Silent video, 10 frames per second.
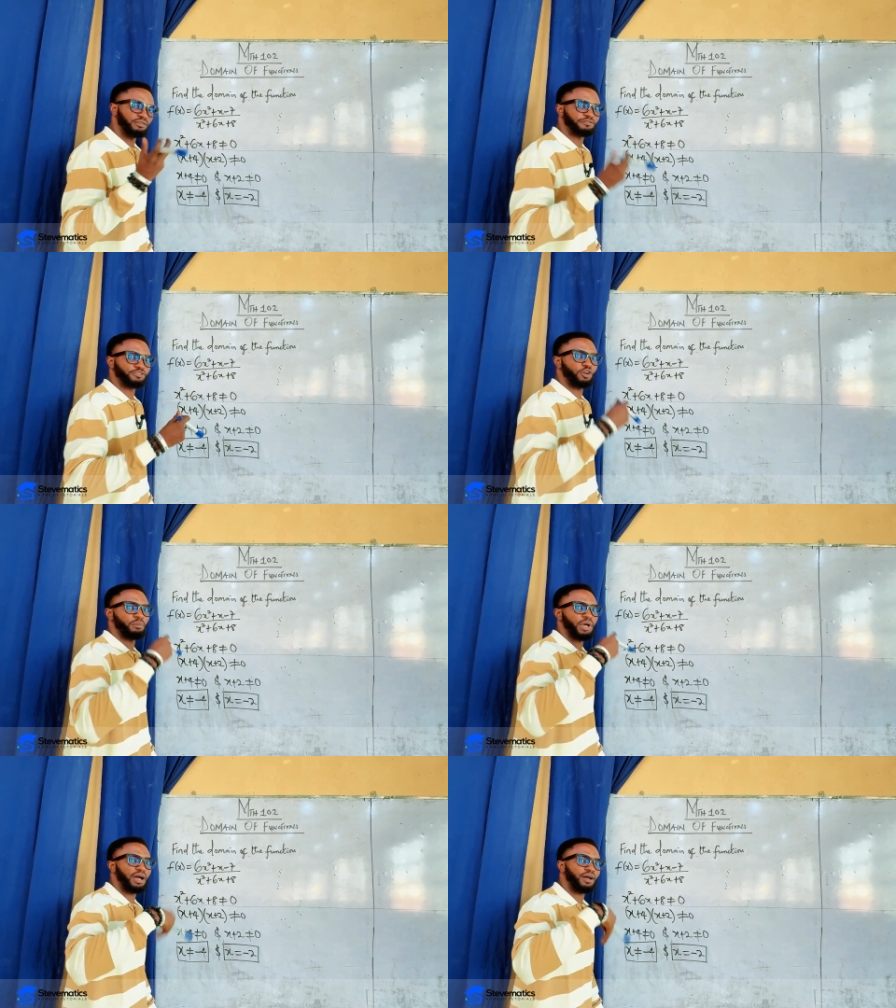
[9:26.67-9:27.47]
from
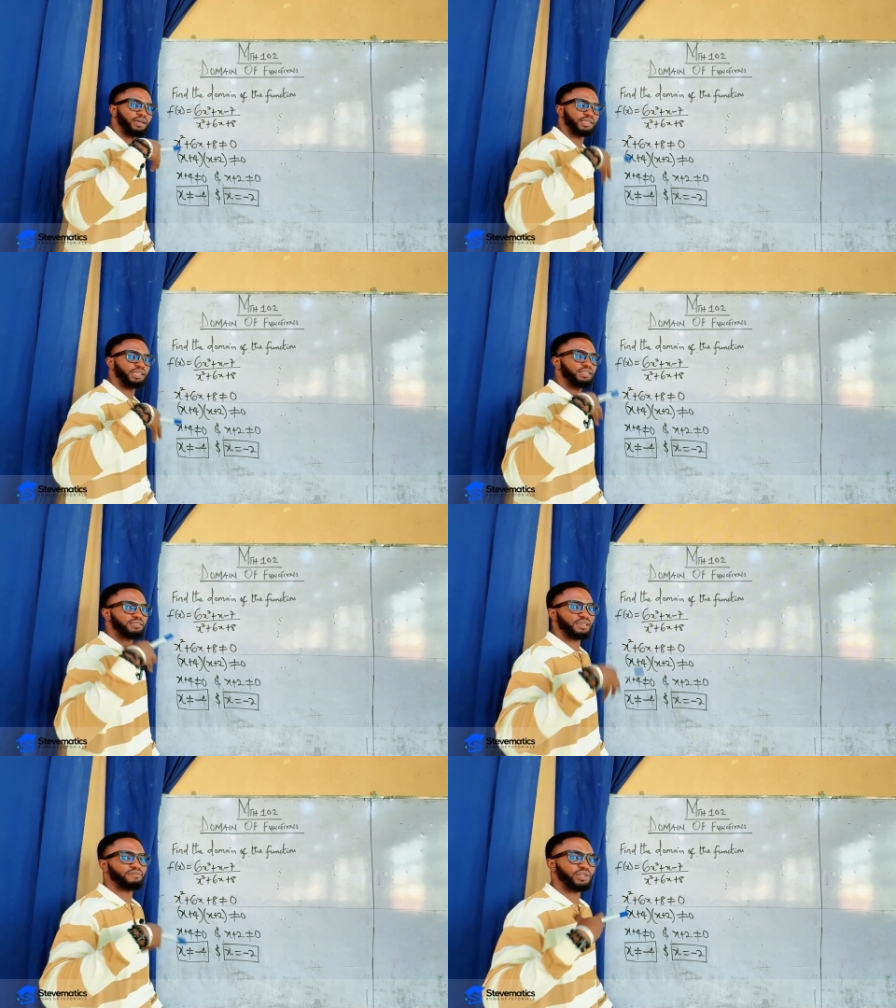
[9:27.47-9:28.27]
our
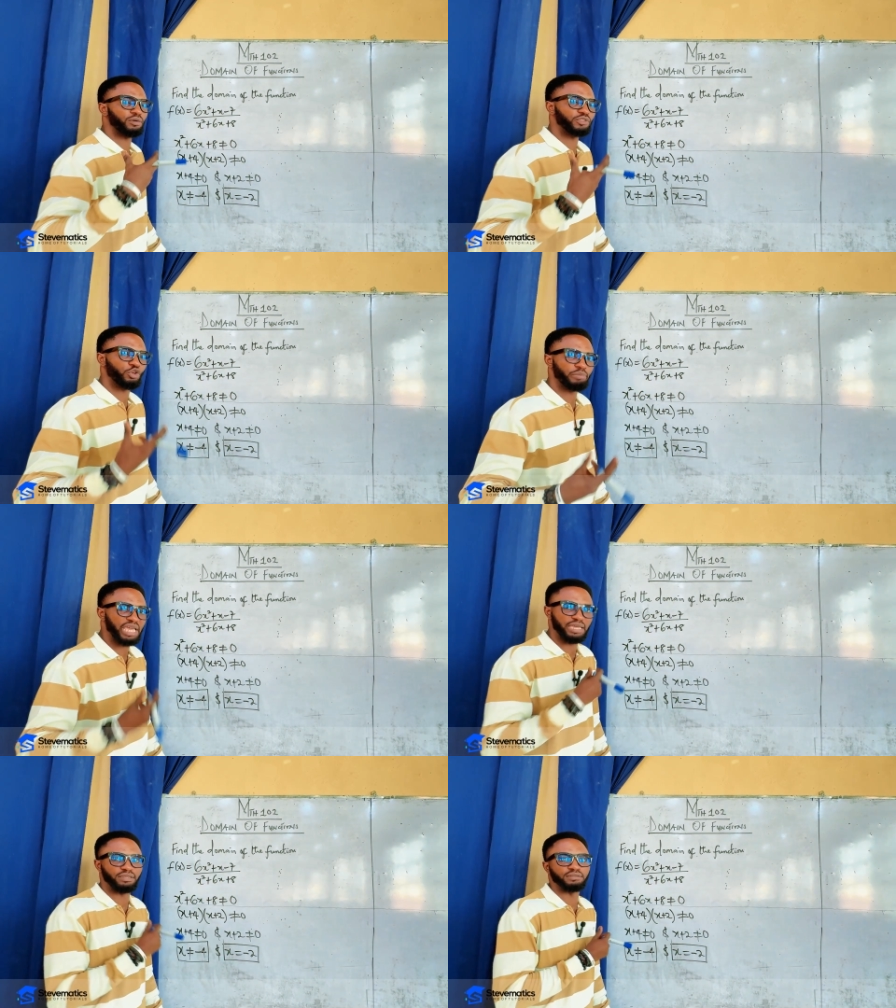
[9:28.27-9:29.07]
interval of
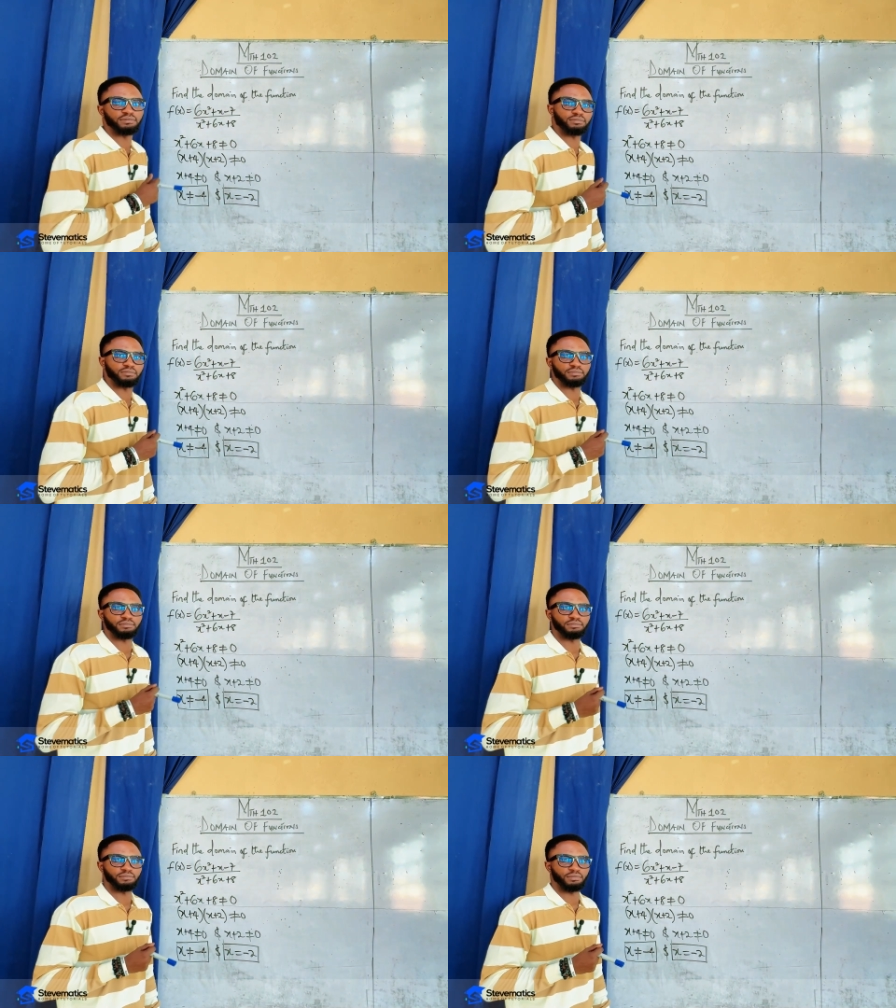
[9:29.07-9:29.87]
domain.
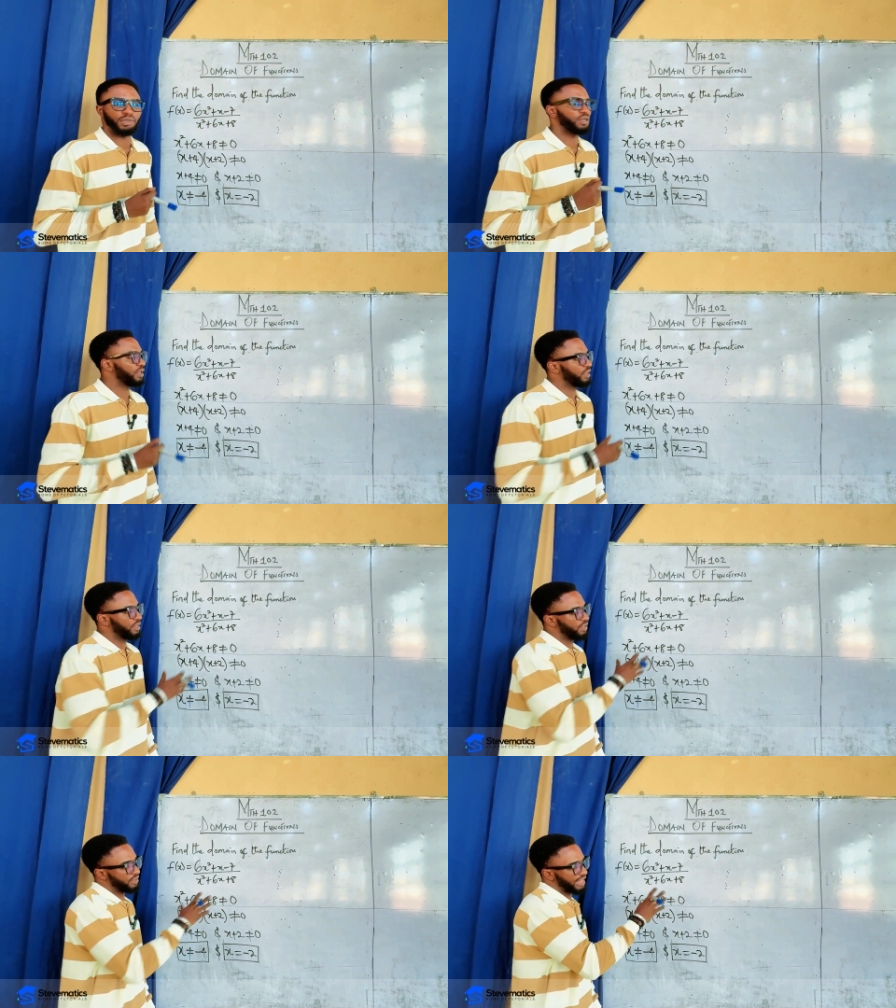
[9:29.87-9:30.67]

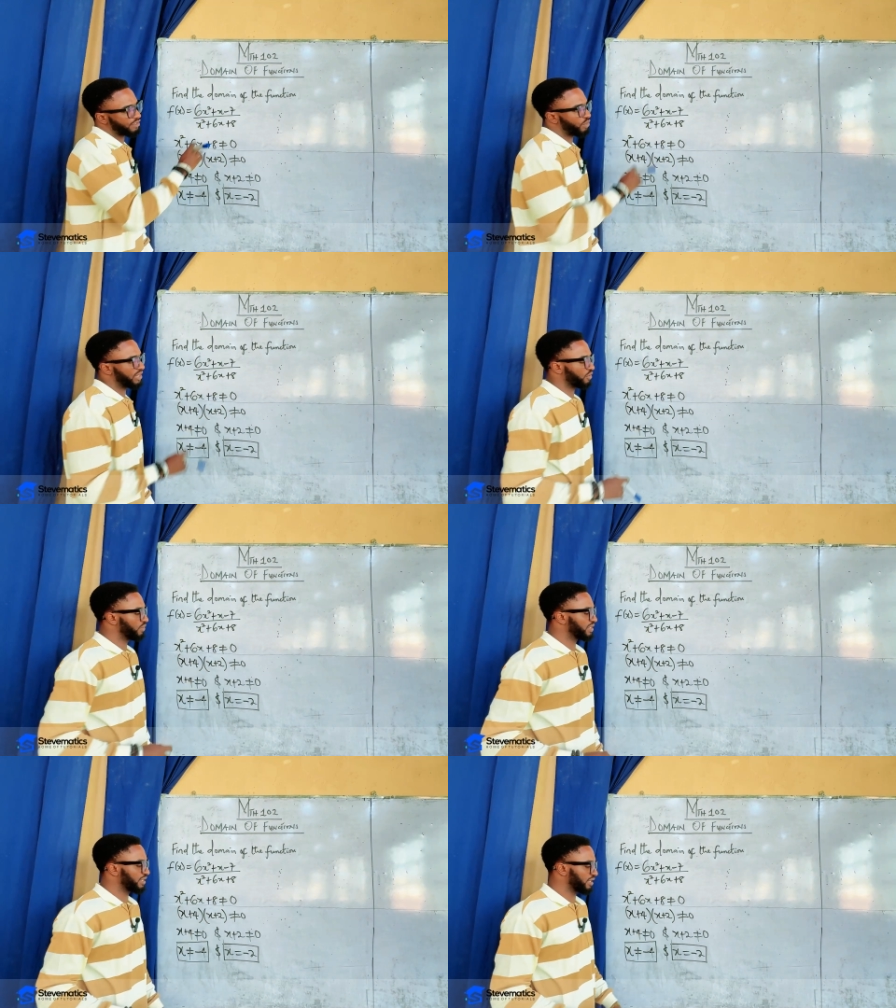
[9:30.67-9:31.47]
That's why it's
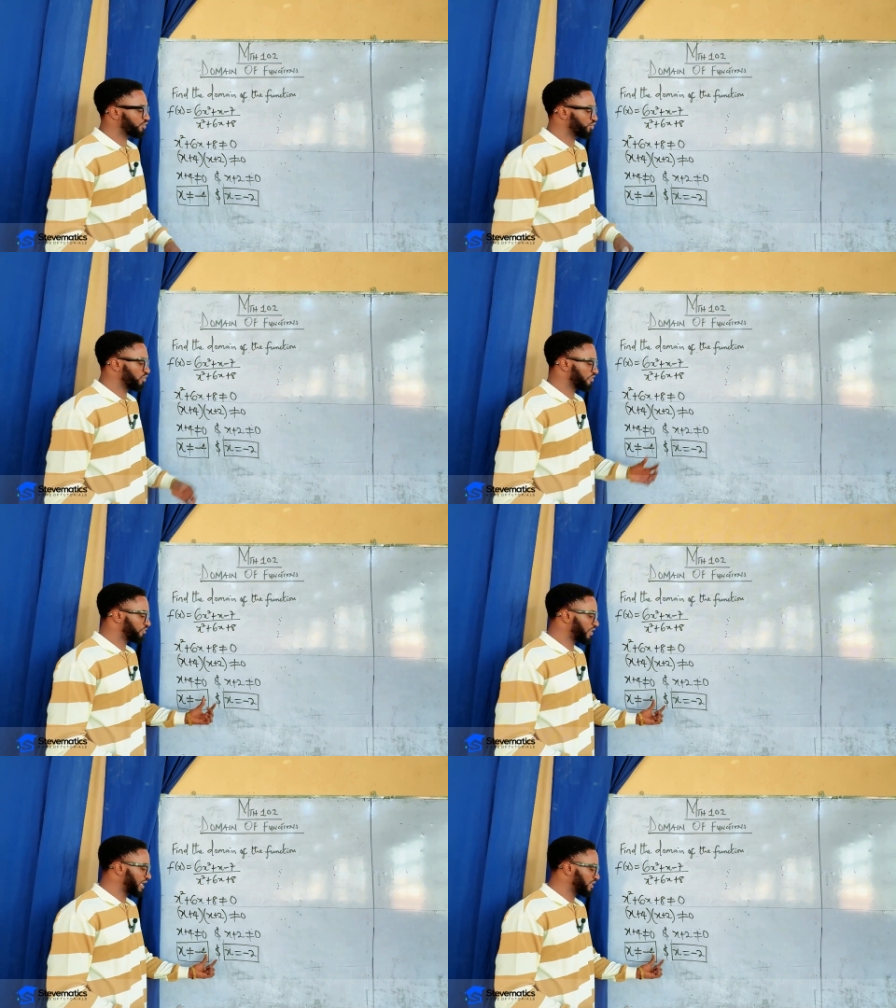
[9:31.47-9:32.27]
always necessary you
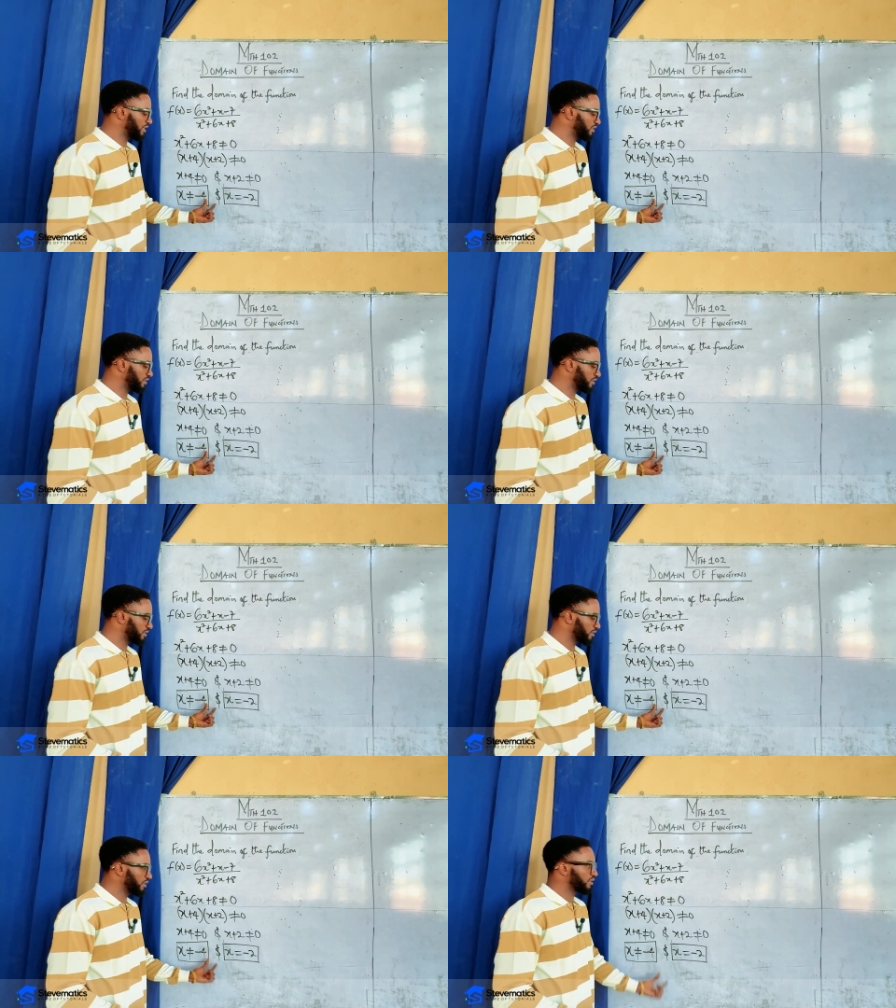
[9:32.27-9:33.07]
find this,
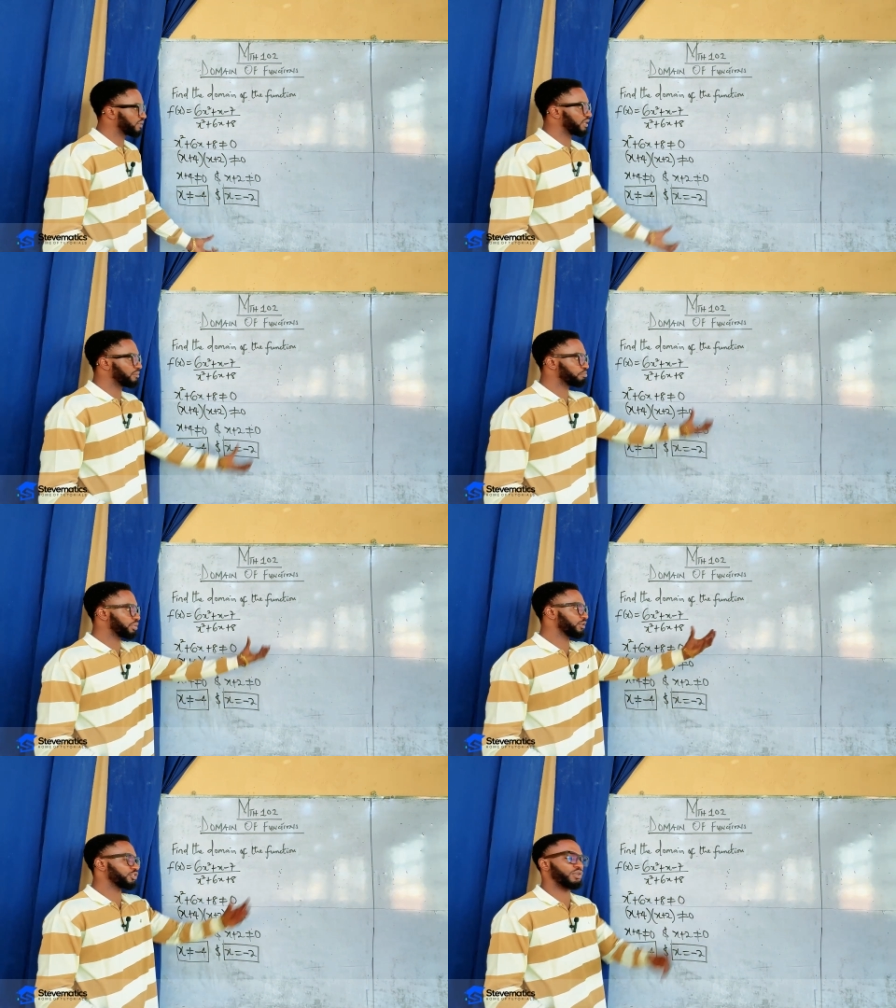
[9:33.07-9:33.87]
then
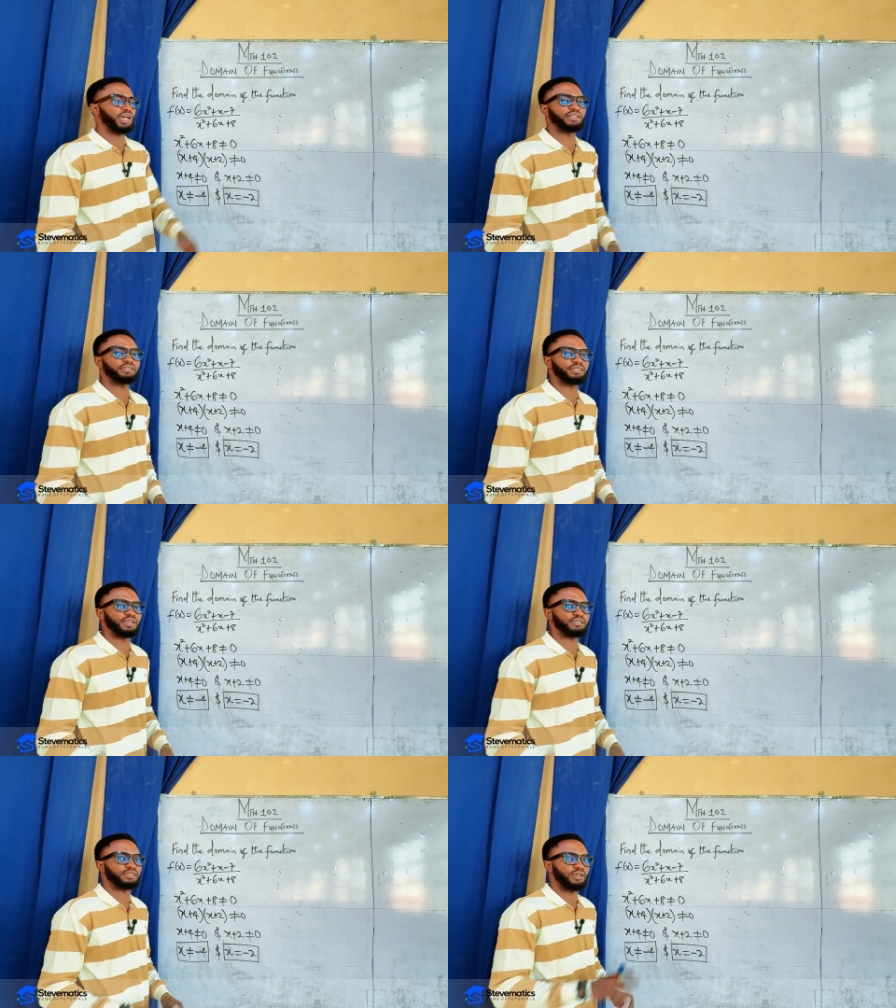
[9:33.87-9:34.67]
plot your
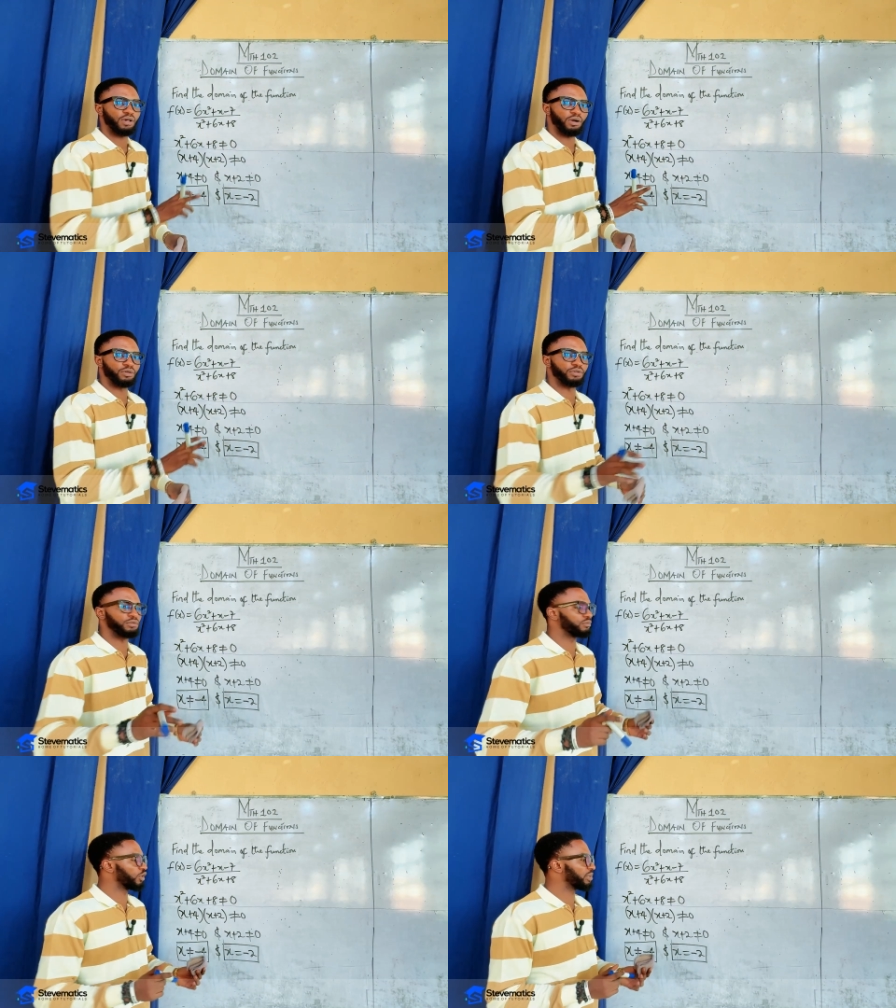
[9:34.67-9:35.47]
answers on your
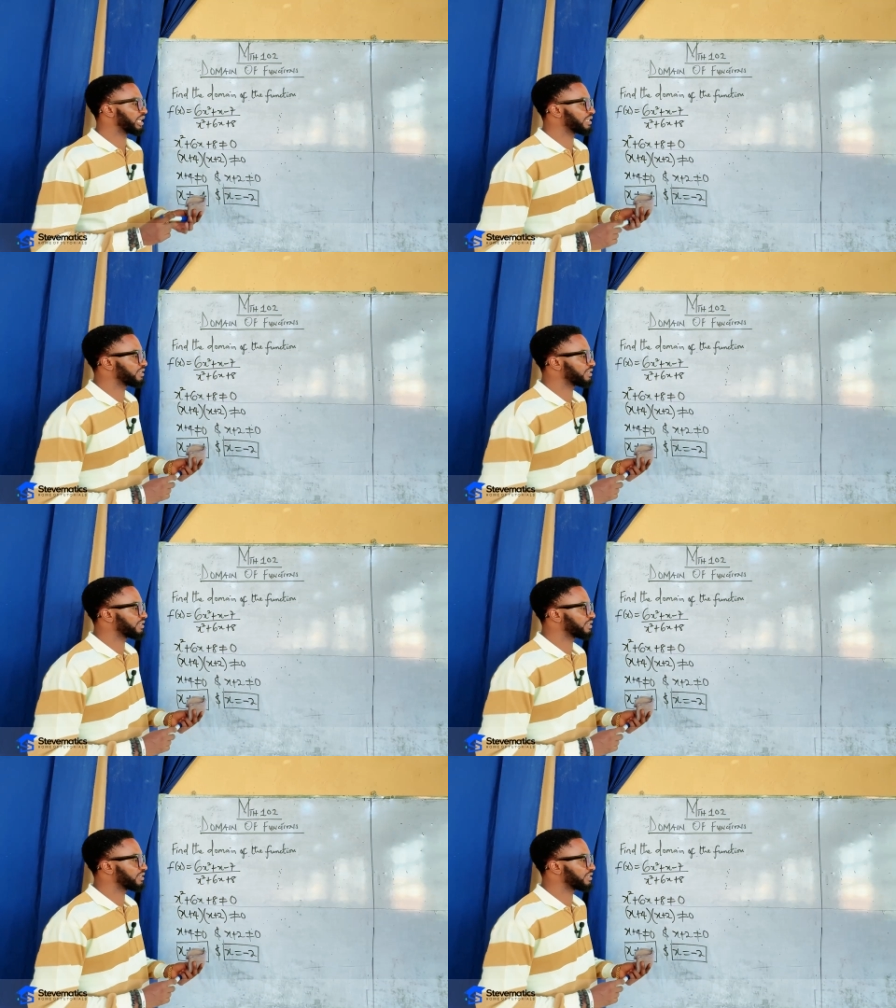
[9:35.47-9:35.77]
number line